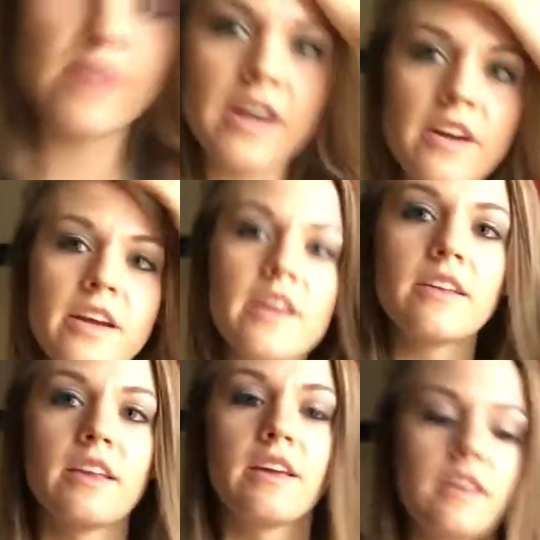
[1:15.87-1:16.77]
very
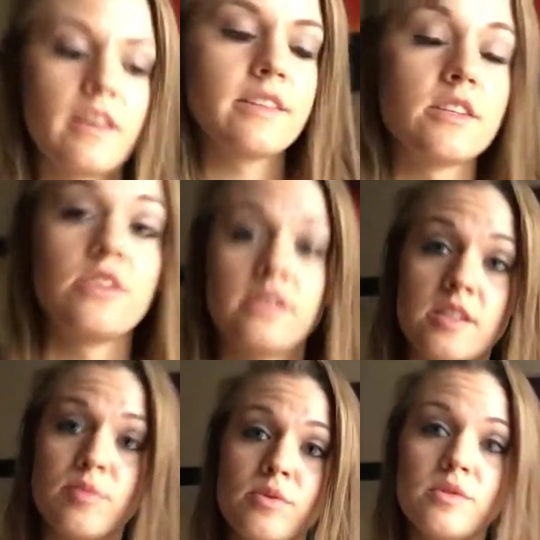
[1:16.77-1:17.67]
like, it's
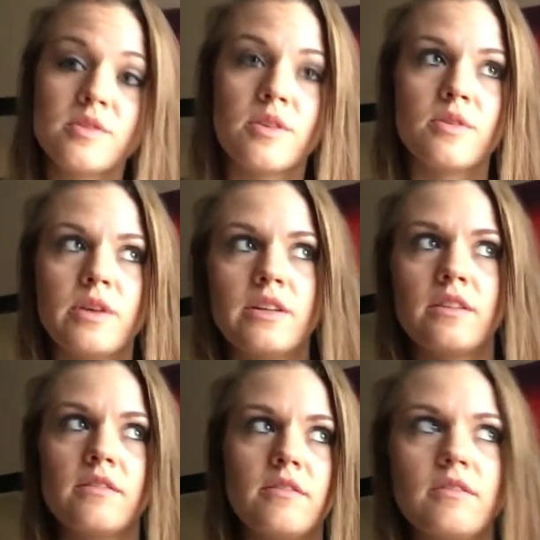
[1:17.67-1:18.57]
adjustable, so, and